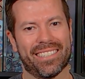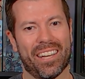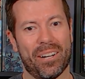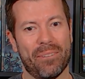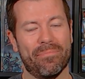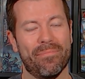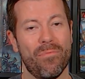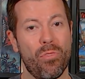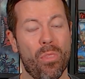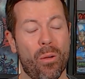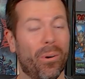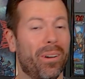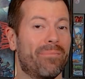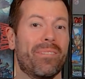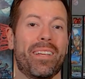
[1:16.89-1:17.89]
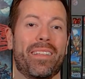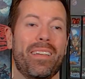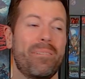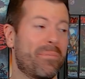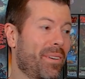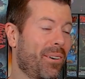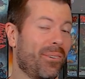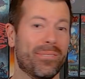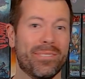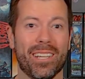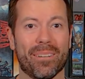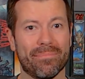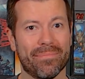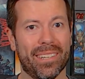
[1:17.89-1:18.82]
That movie holds up.